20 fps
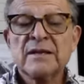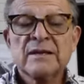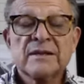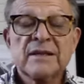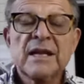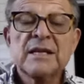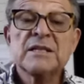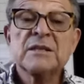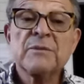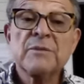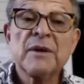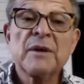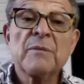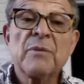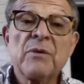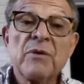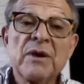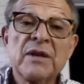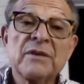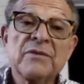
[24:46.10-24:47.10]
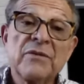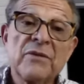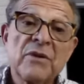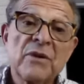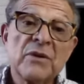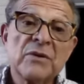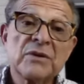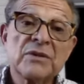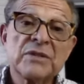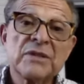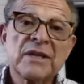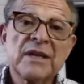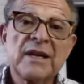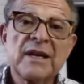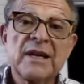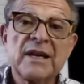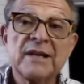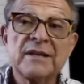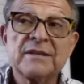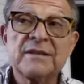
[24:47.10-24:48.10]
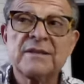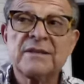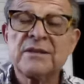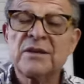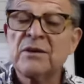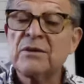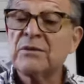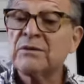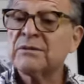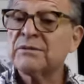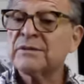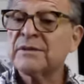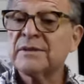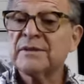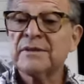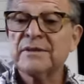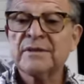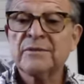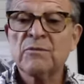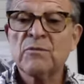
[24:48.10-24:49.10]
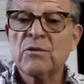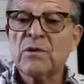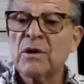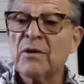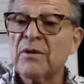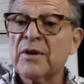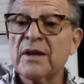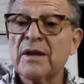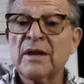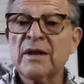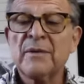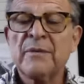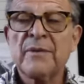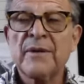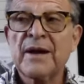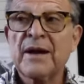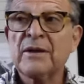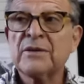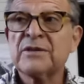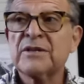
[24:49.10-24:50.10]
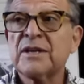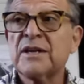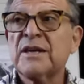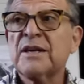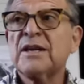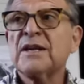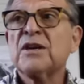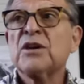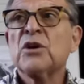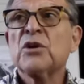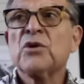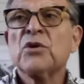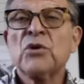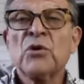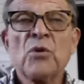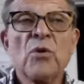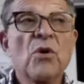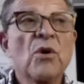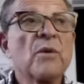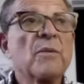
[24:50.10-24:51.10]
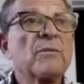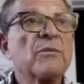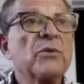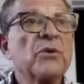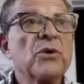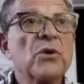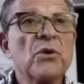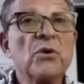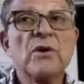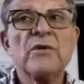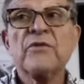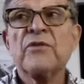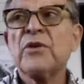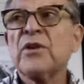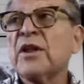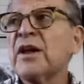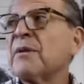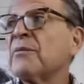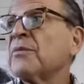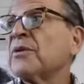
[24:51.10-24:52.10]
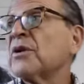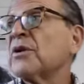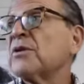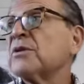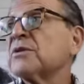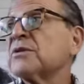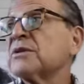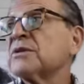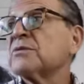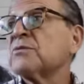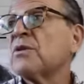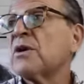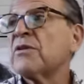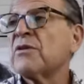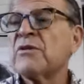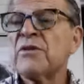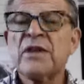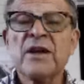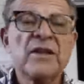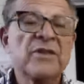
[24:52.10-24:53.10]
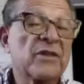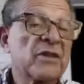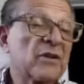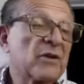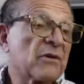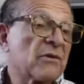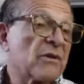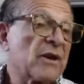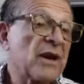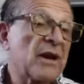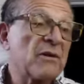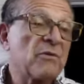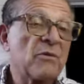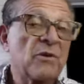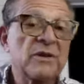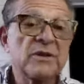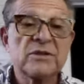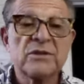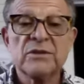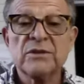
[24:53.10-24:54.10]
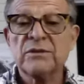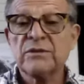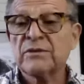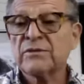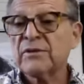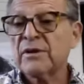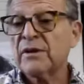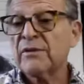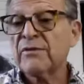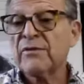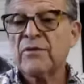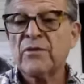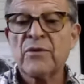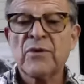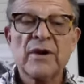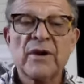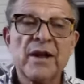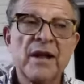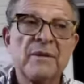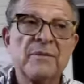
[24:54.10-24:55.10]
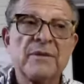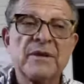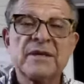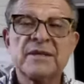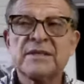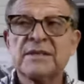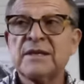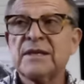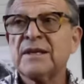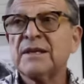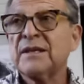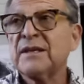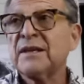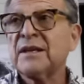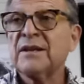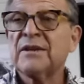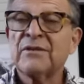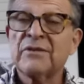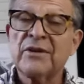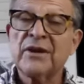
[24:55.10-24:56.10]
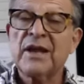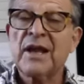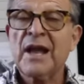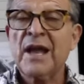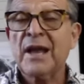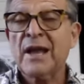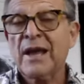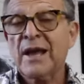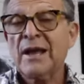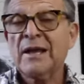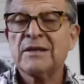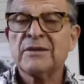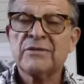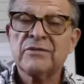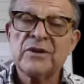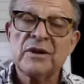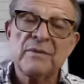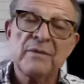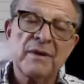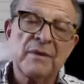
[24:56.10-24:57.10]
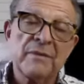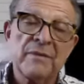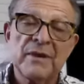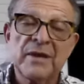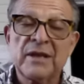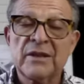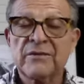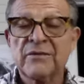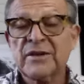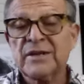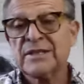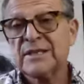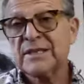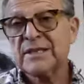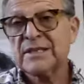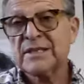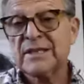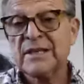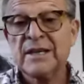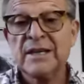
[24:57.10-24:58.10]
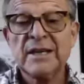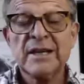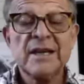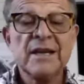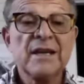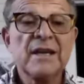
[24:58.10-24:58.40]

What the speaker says: That's a big point, folks. Don't worry about your beautiful embryos, whether that they're grade 1, 2, 3, 4, A, B, C, D, 3AA, 3BB, 3CC.